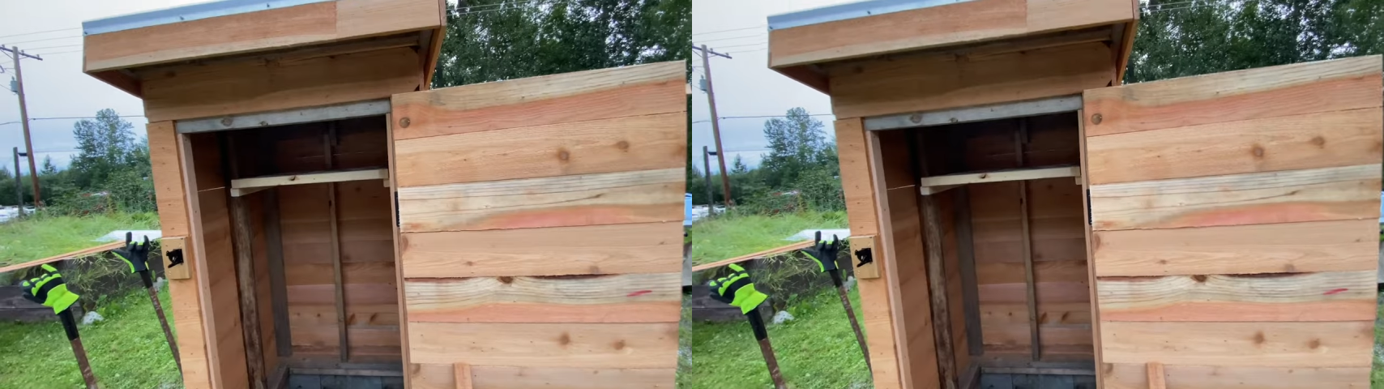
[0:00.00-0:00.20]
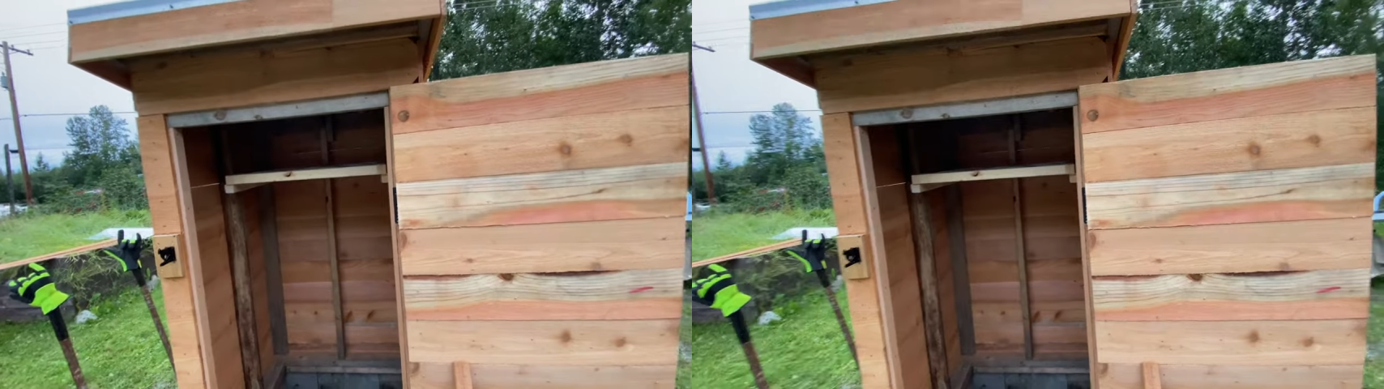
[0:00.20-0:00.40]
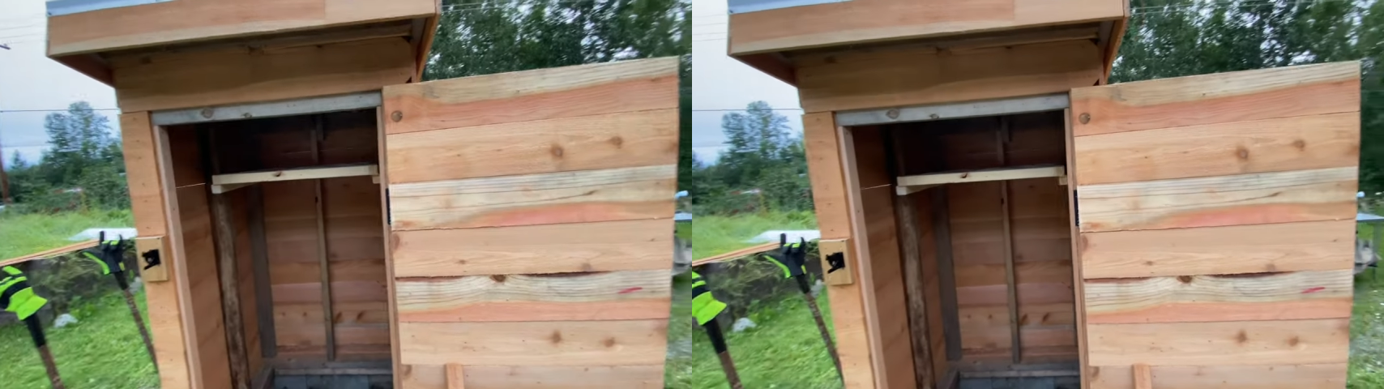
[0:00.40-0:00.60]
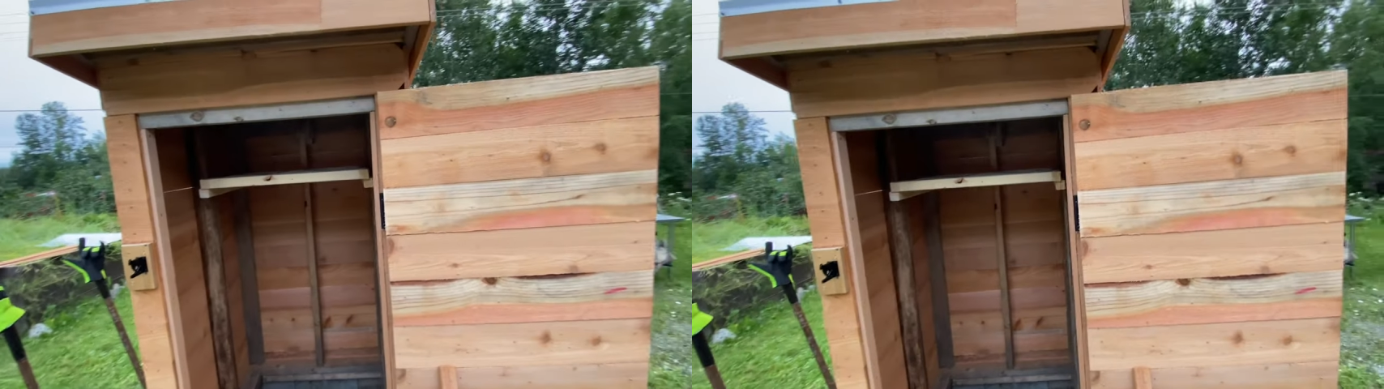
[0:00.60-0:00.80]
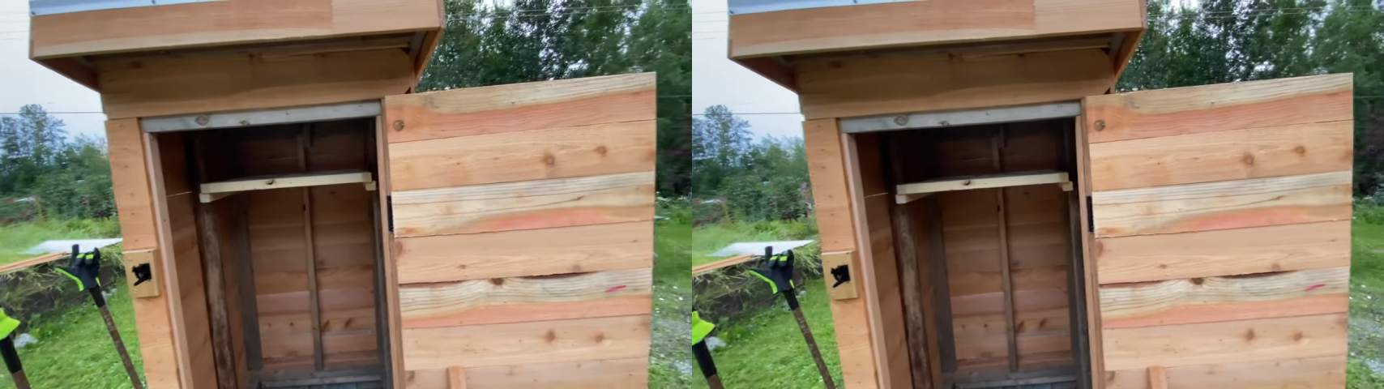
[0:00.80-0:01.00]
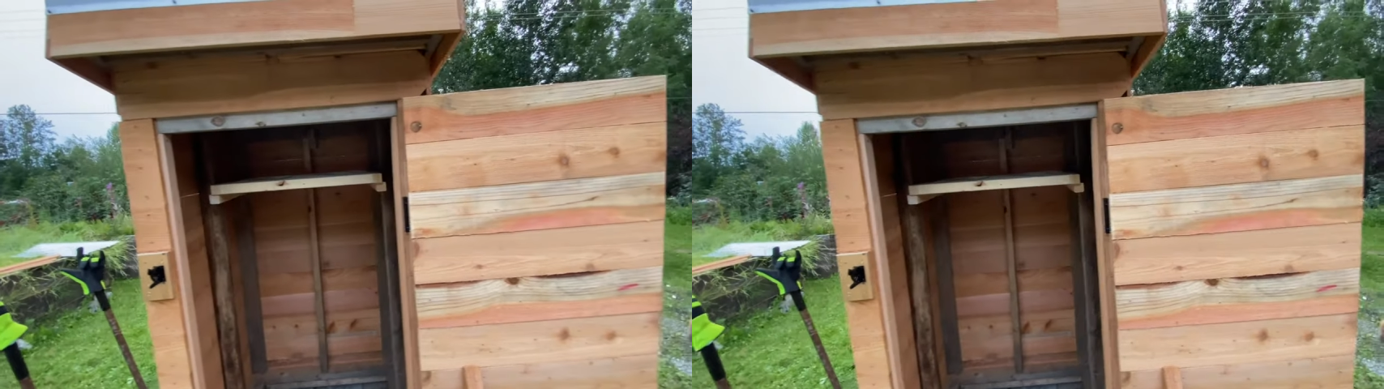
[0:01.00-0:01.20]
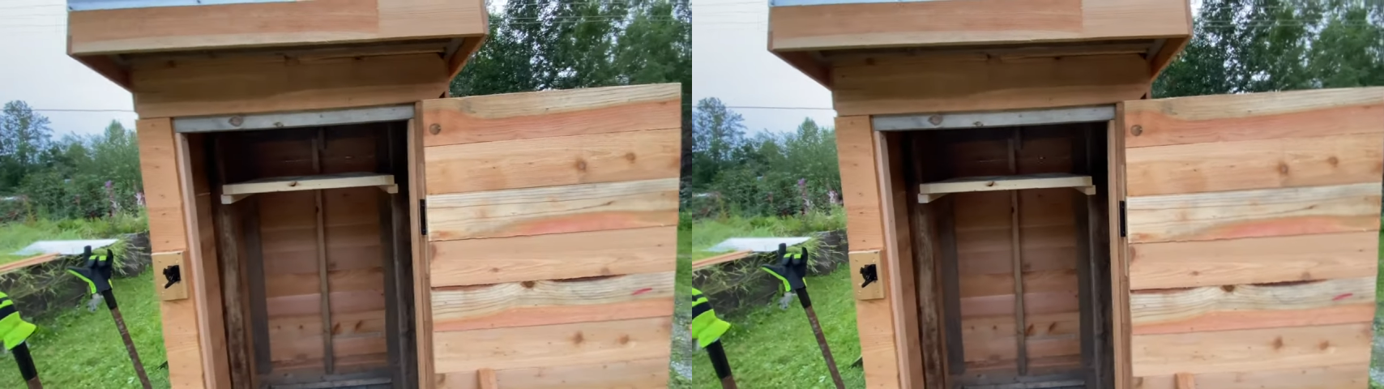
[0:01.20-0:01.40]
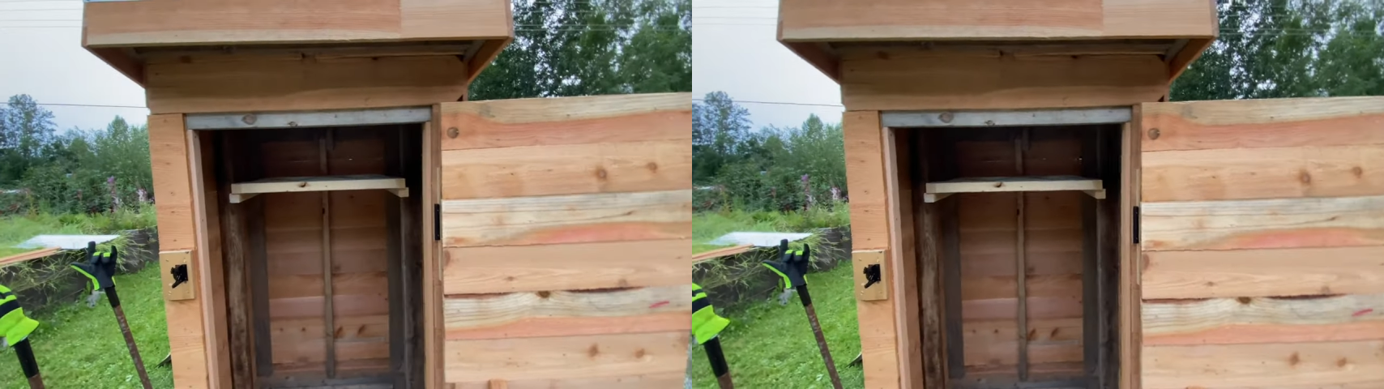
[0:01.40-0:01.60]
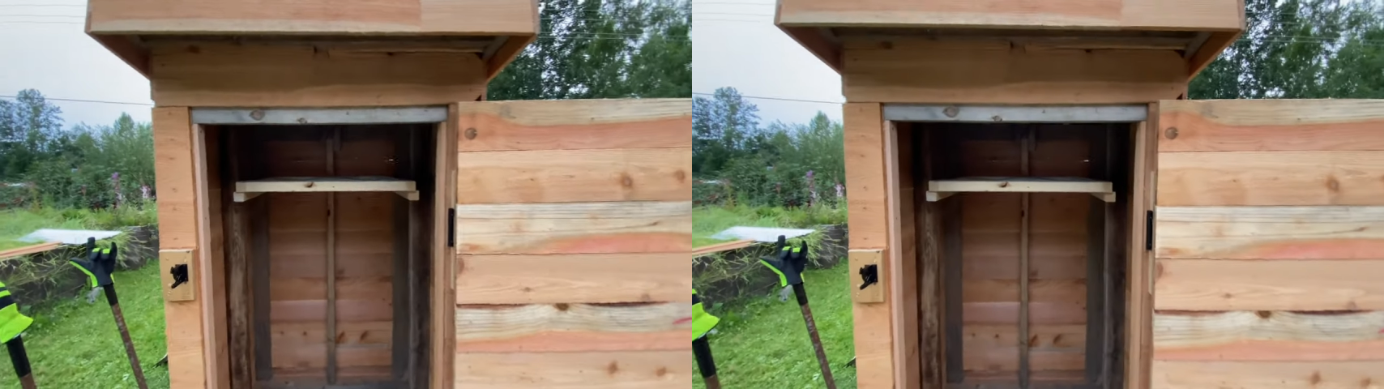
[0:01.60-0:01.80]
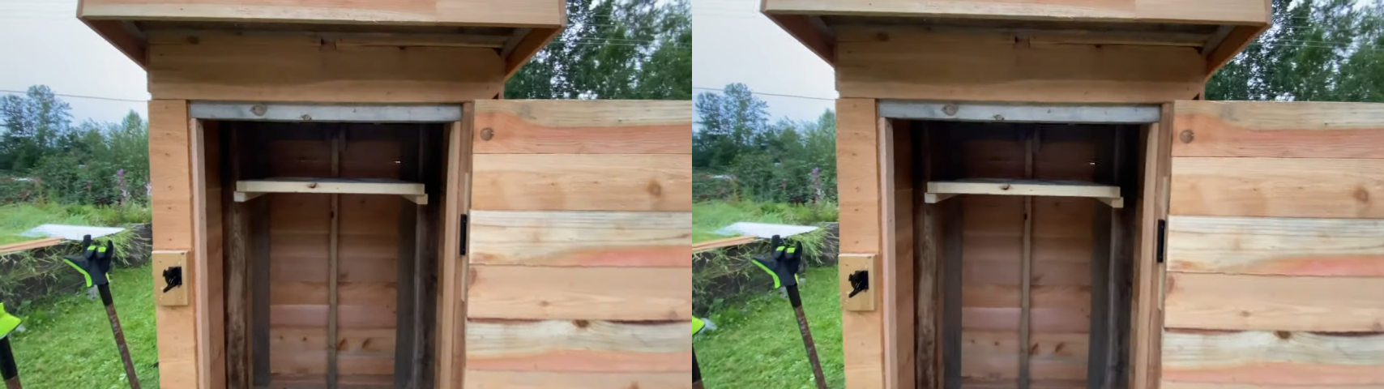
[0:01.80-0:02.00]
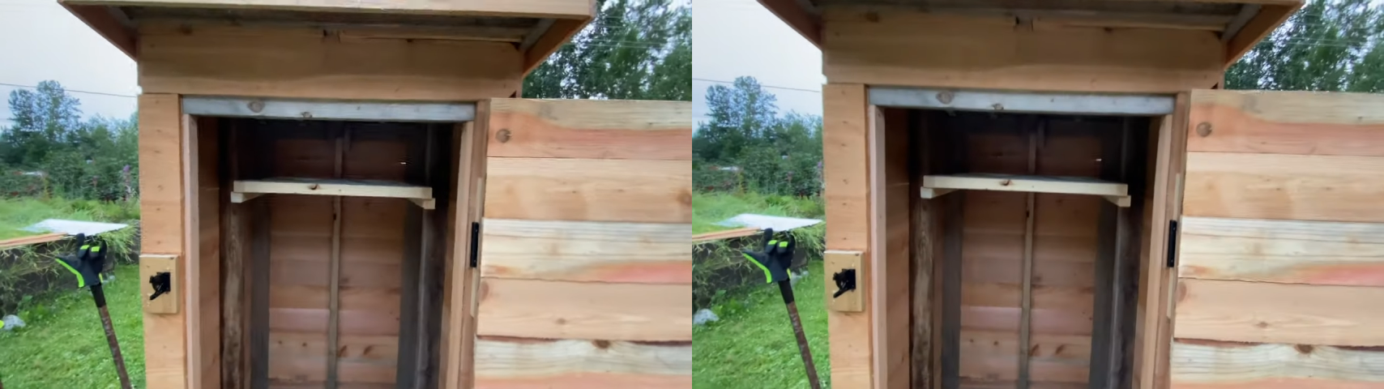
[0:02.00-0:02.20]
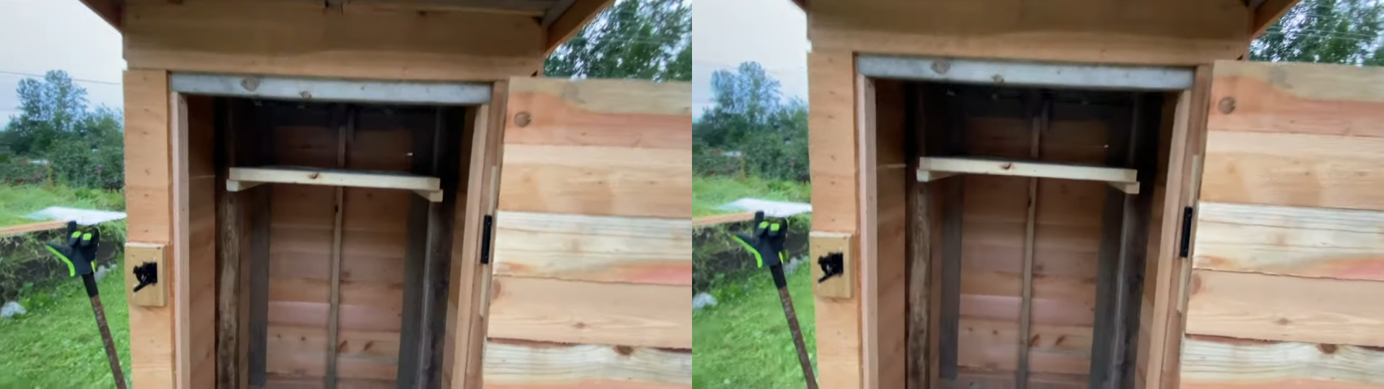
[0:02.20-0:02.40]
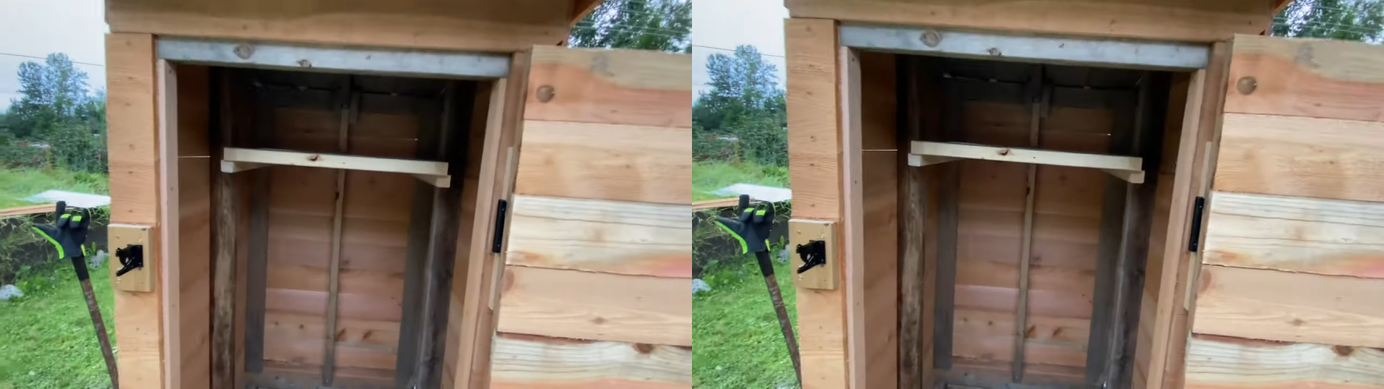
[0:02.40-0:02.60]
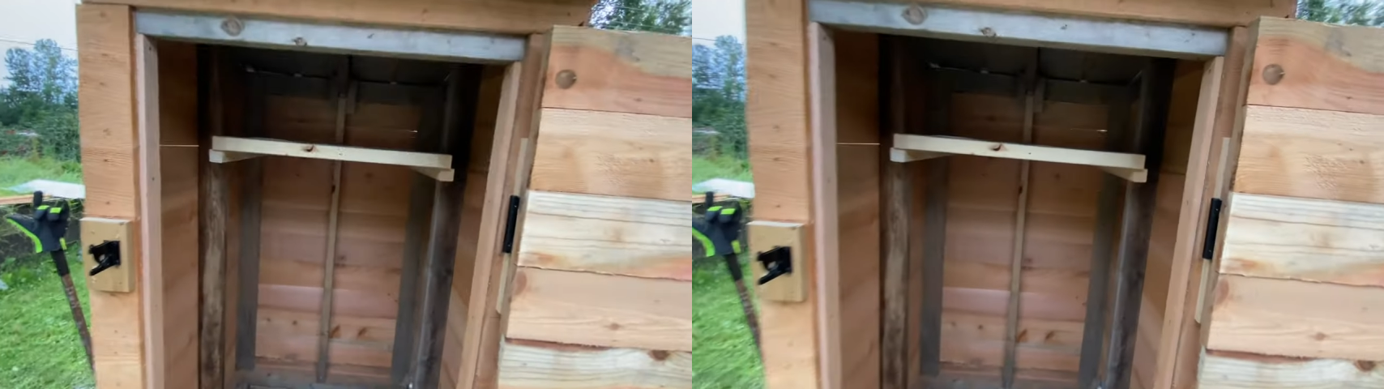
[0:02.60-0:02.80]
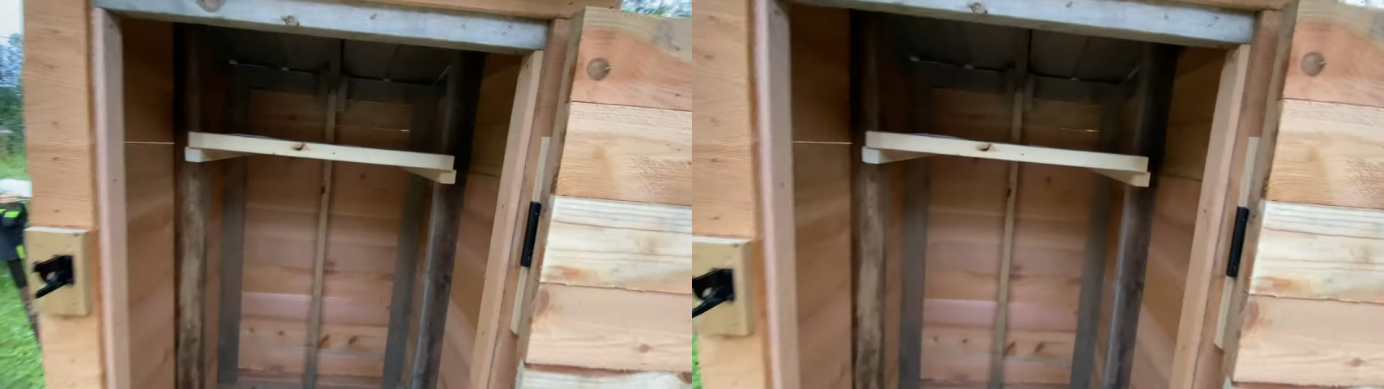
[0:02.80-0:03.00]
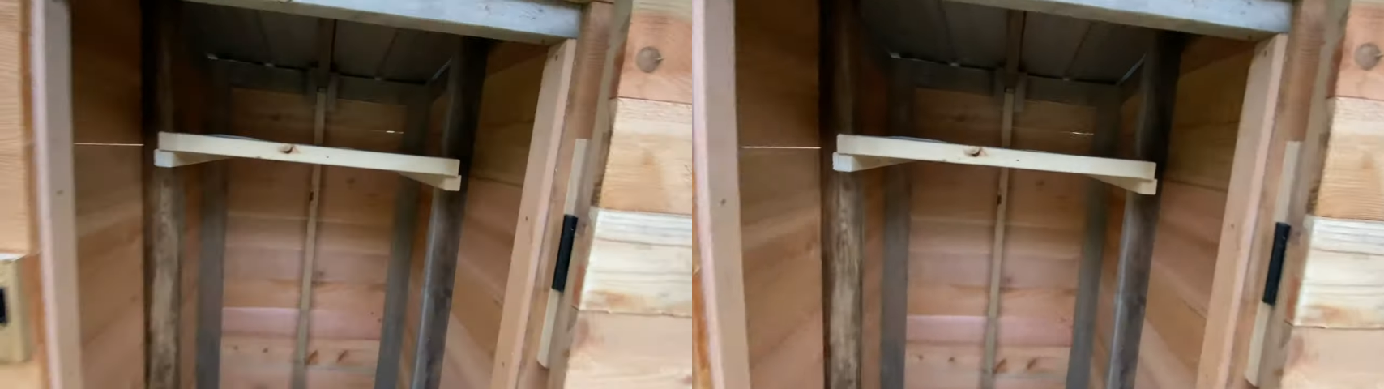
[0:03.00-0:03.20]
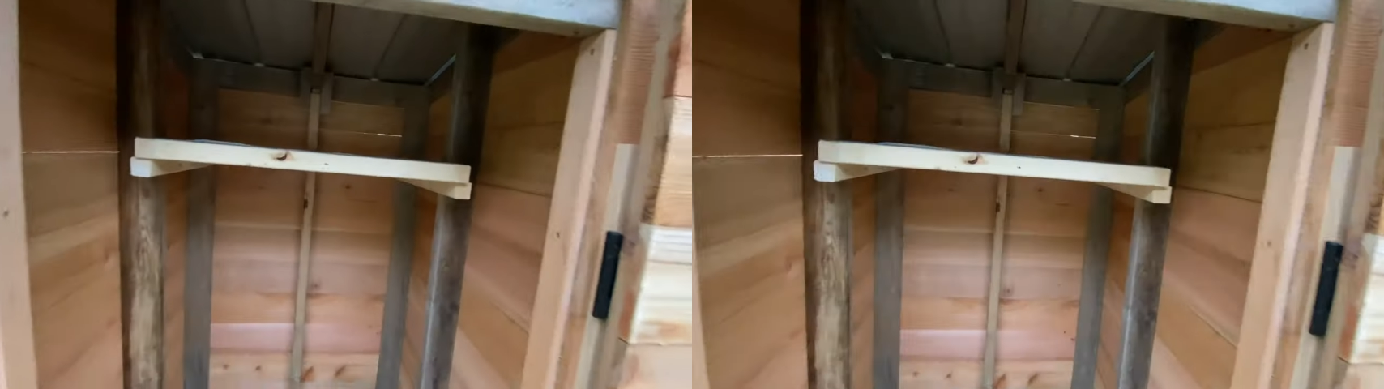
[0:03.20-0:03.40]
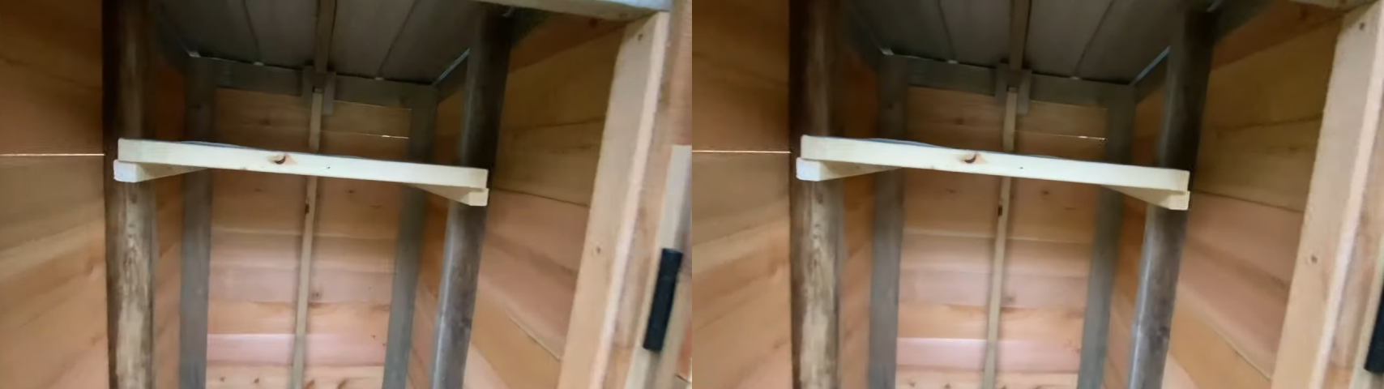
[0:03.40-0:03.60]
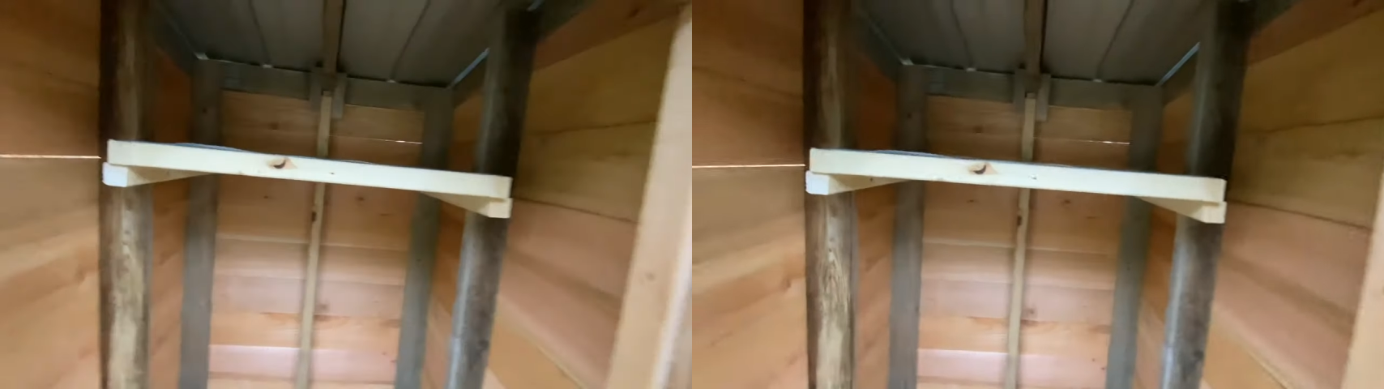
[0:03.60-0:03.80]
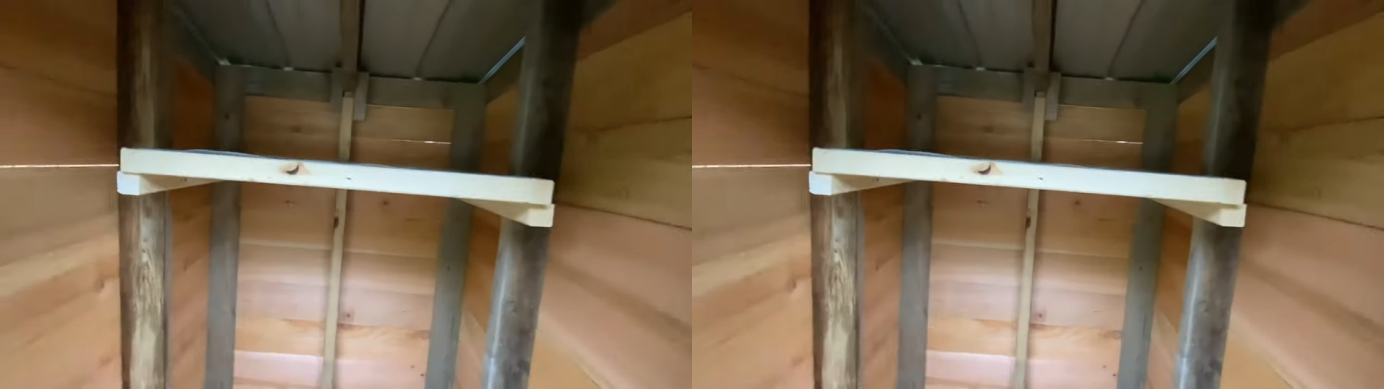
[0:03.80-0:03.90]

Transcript: [unreadable: no face in view]